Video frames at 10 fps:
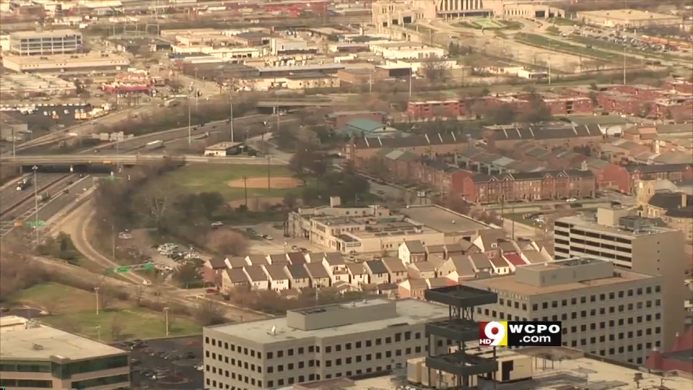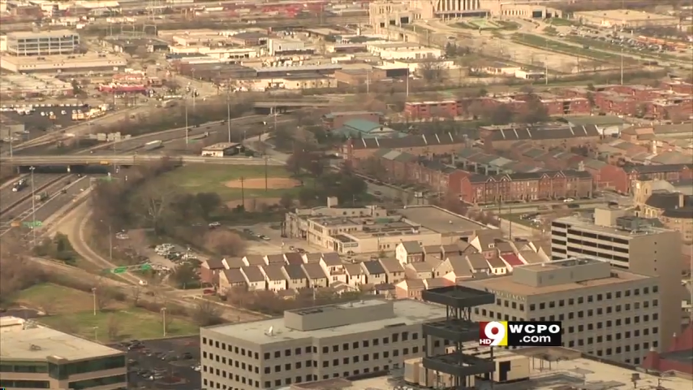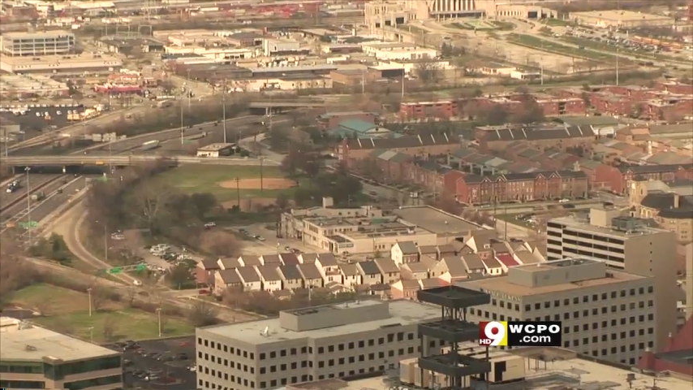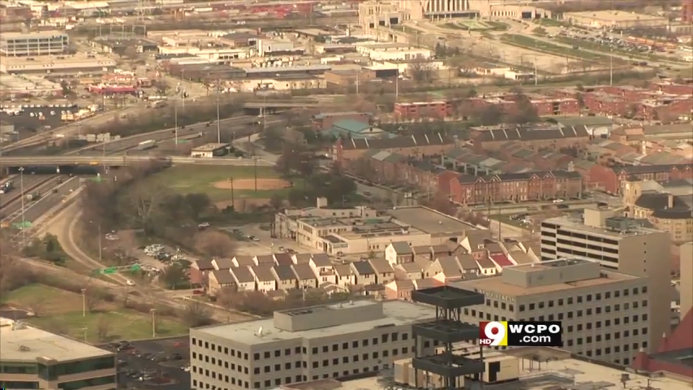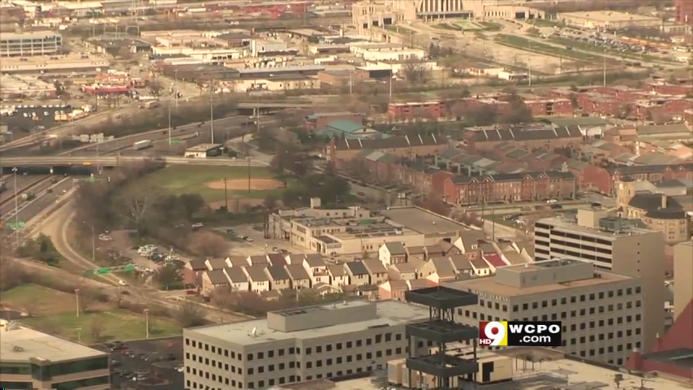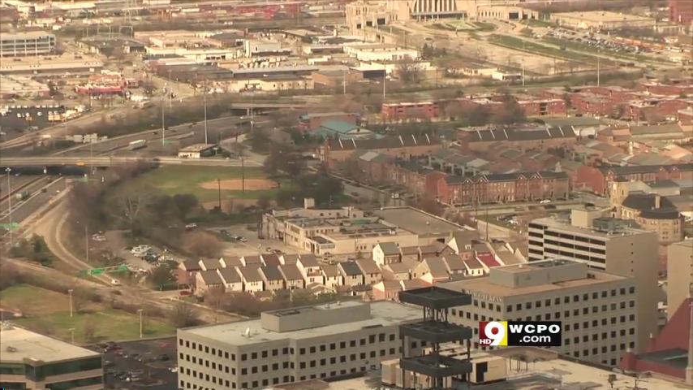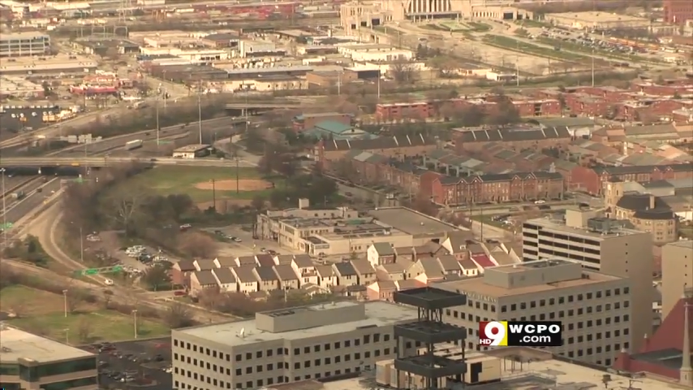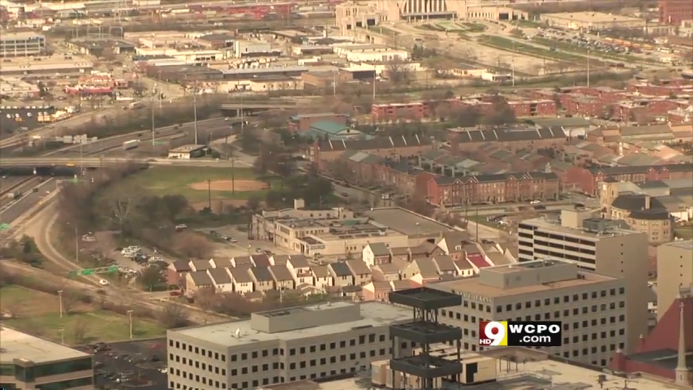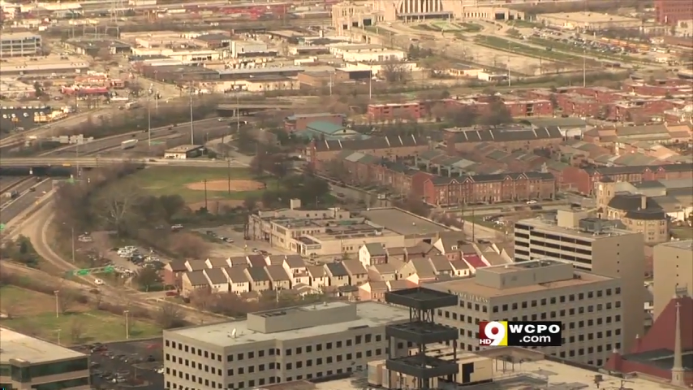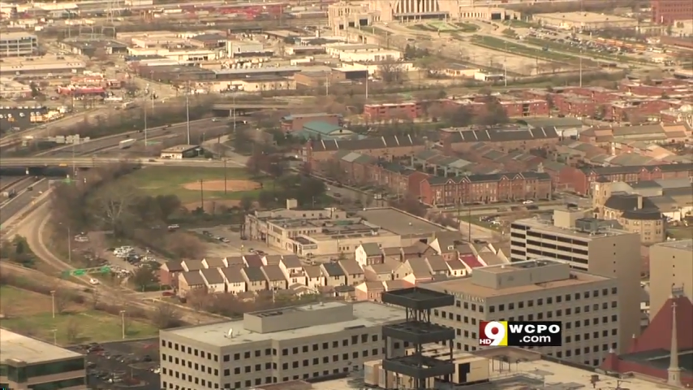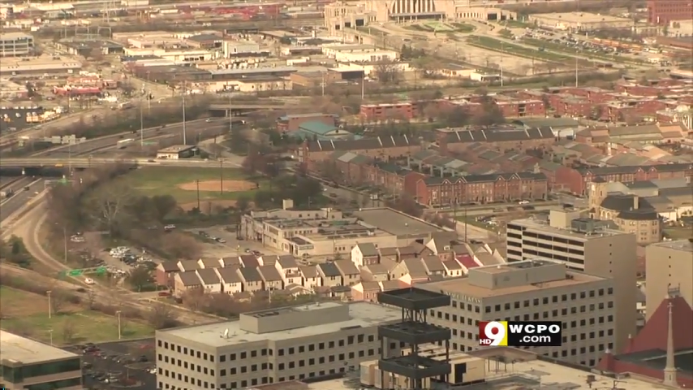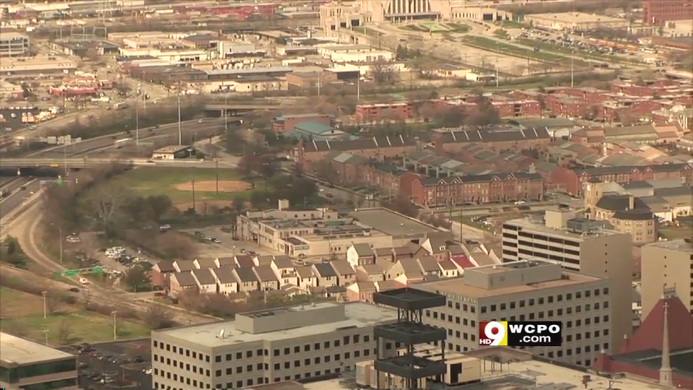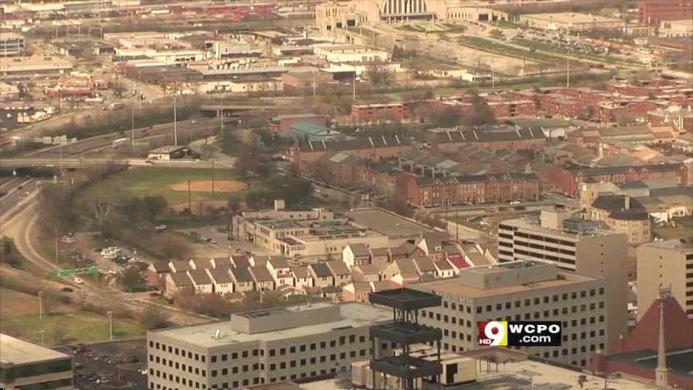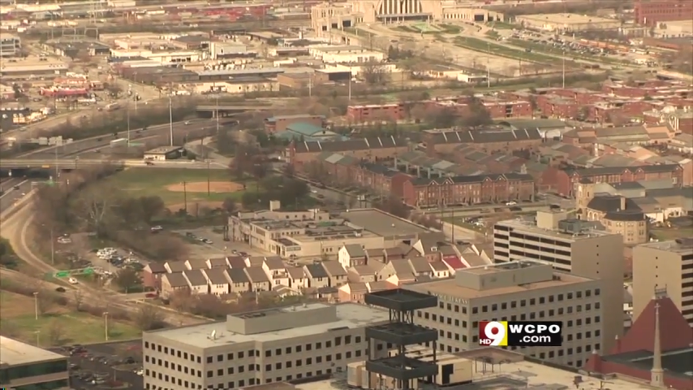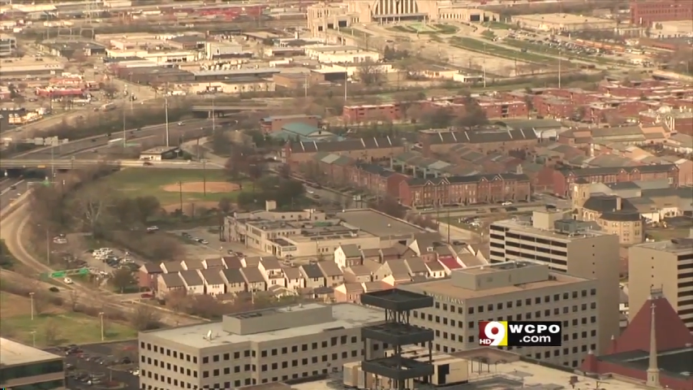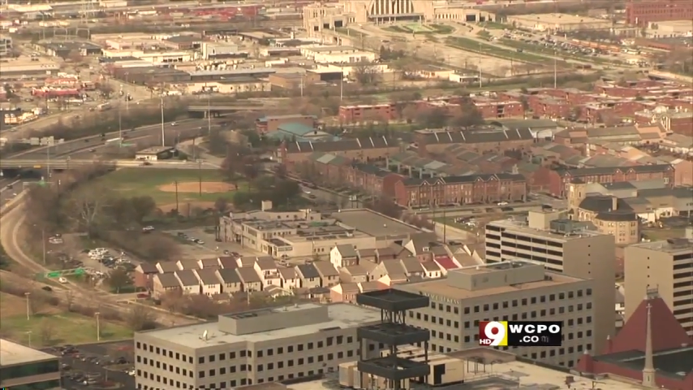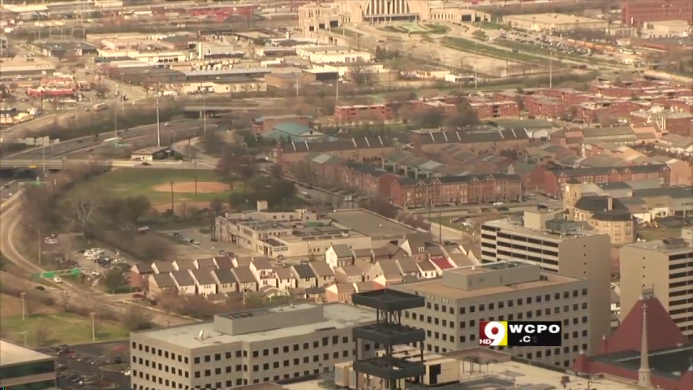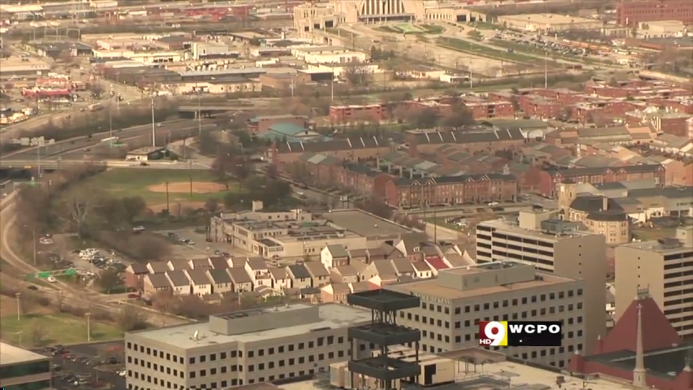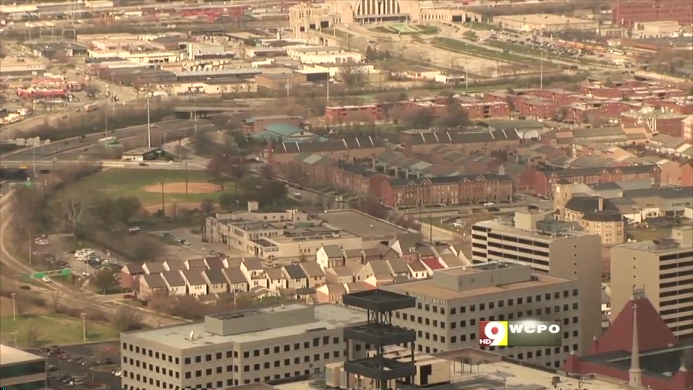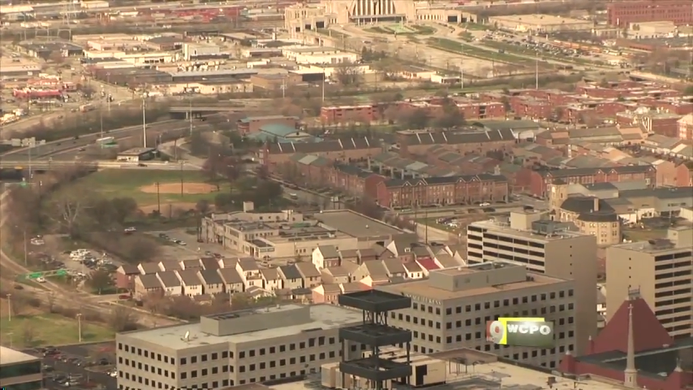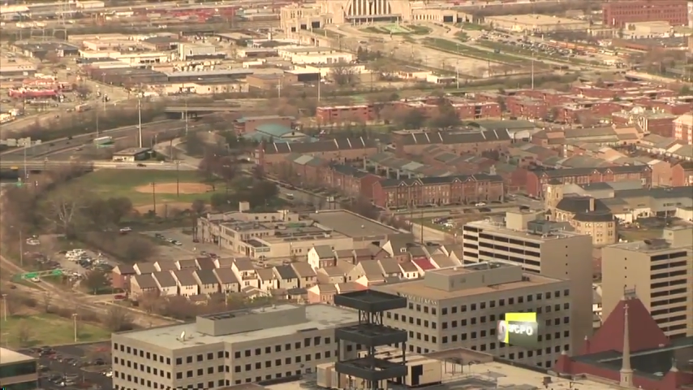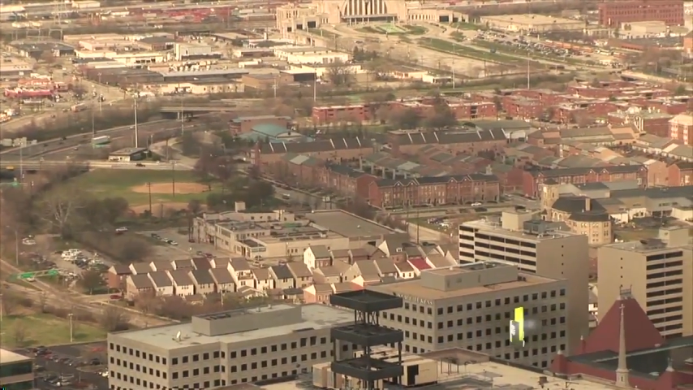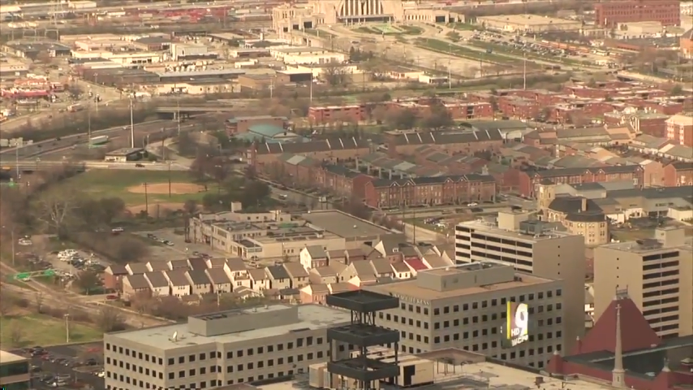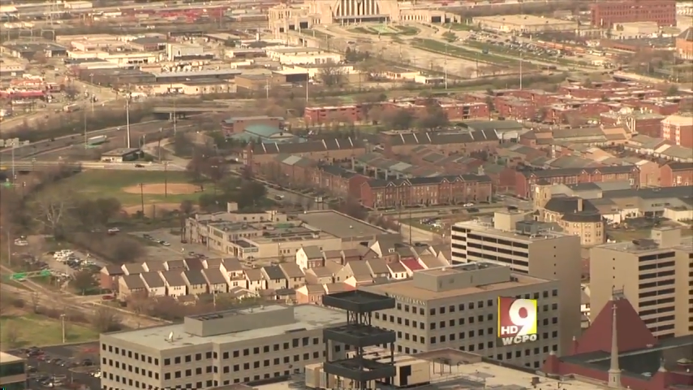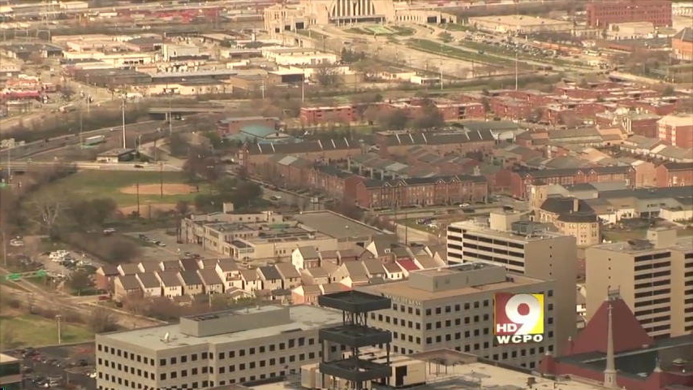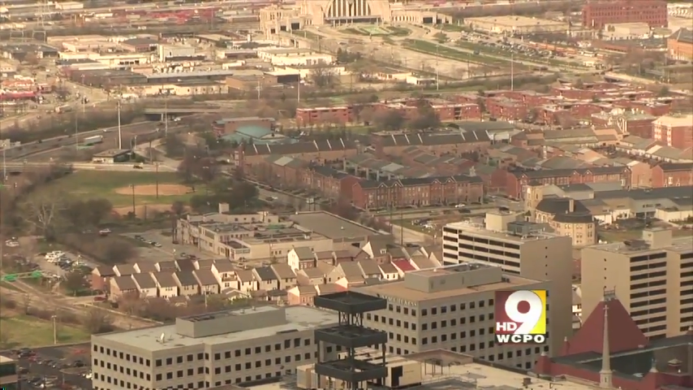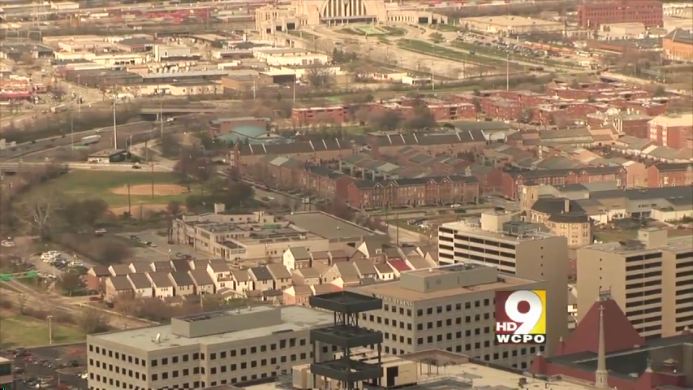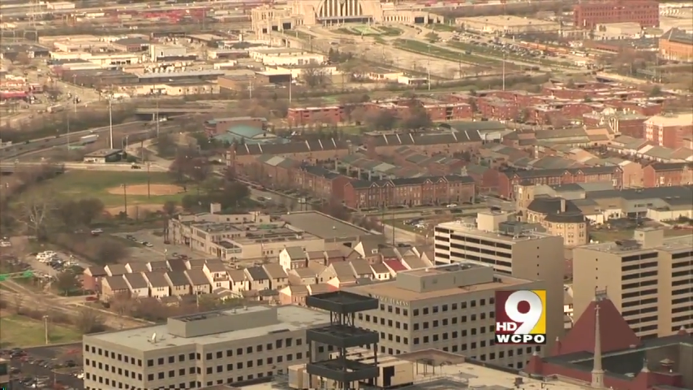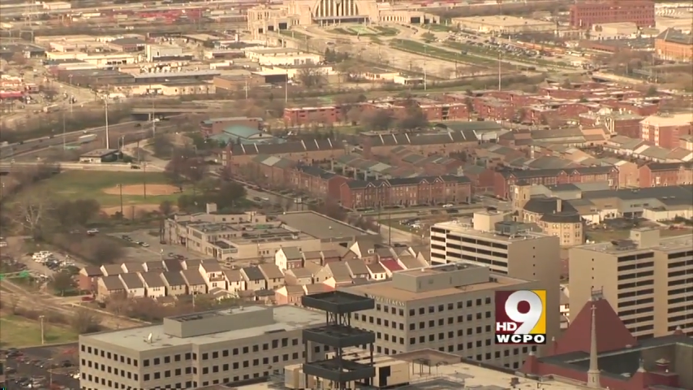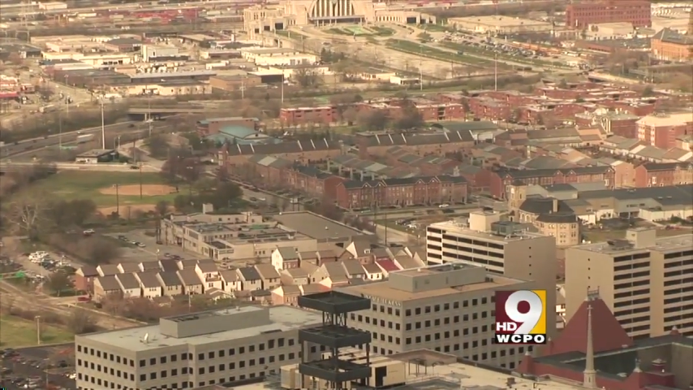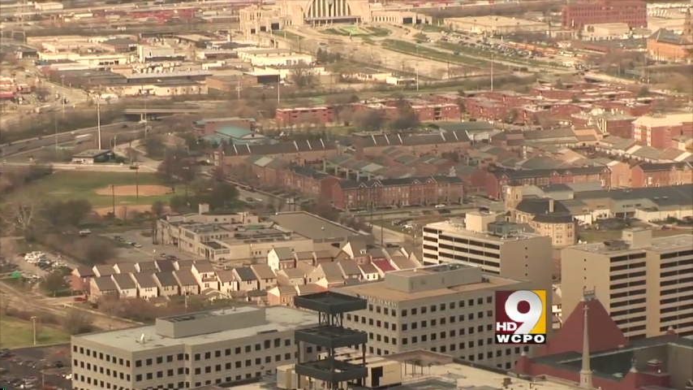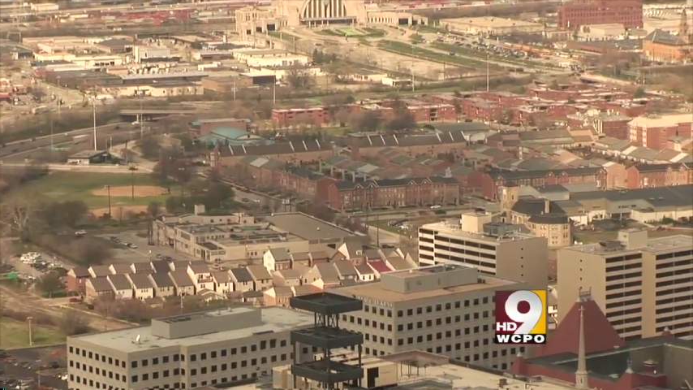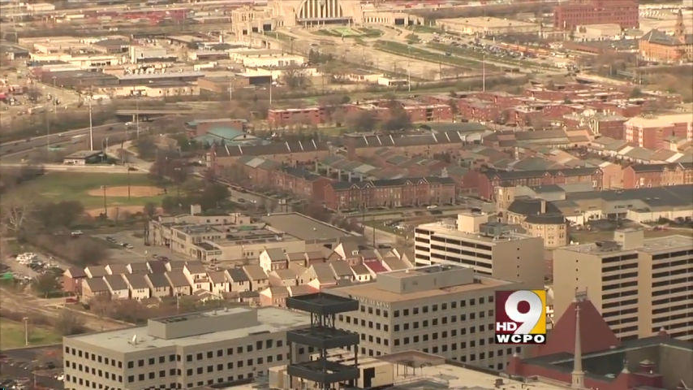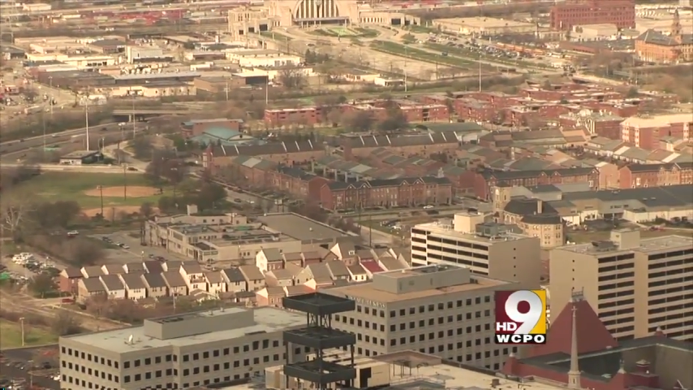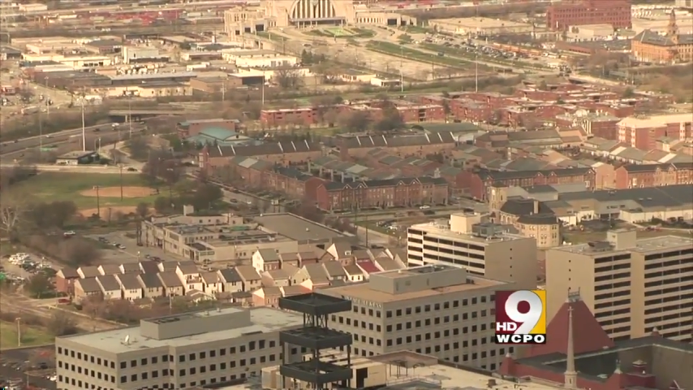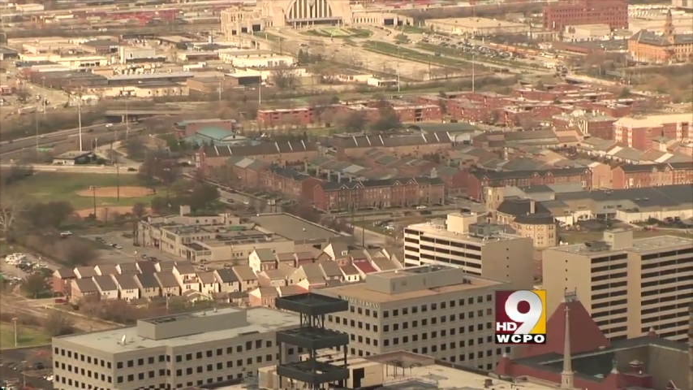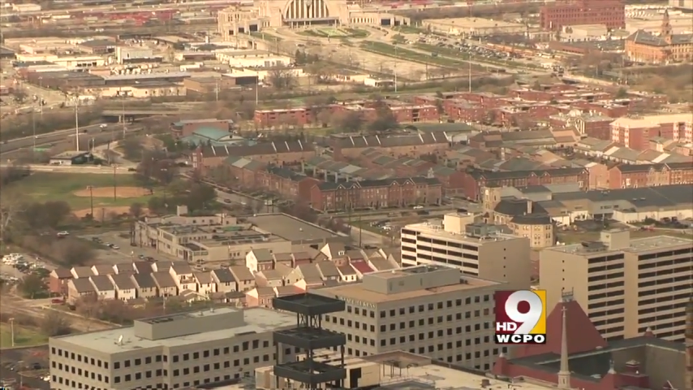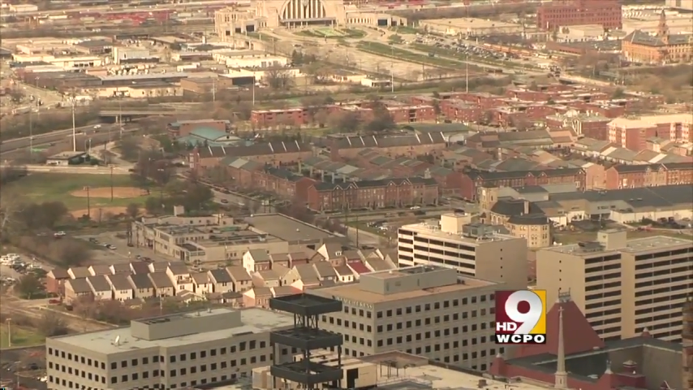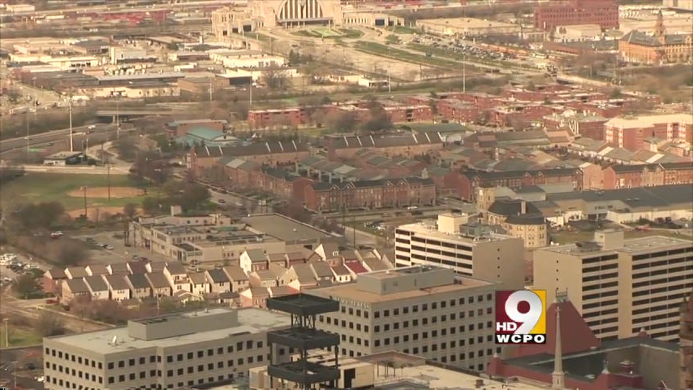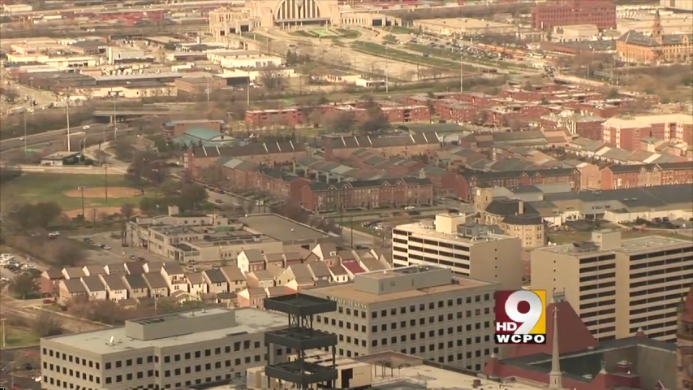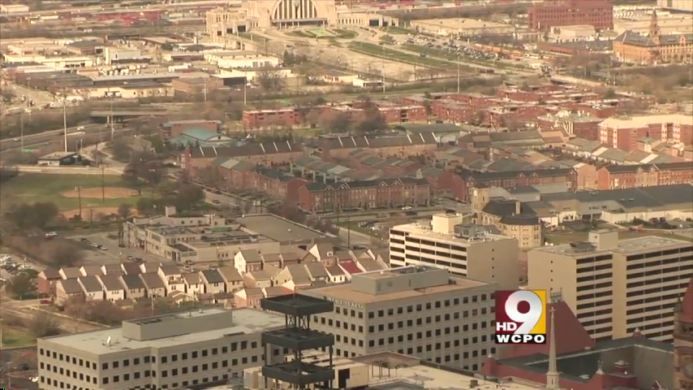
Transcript: Nobody's mouth can be seen.